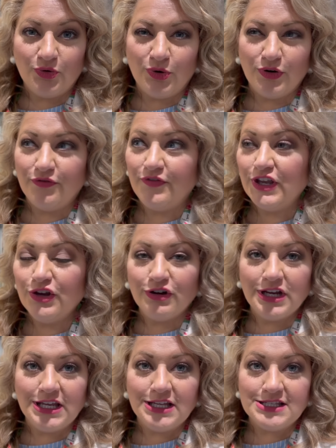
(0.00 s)
or
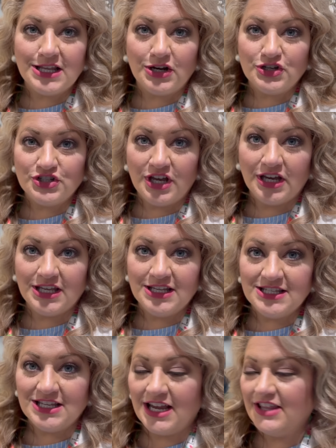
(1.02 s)
figurines that are stuck
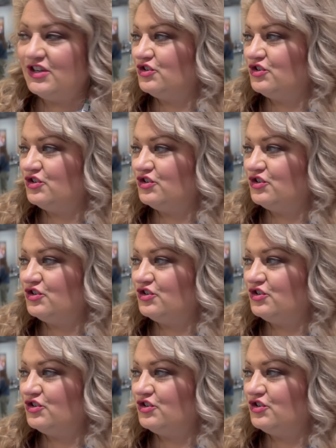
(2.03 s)
inside the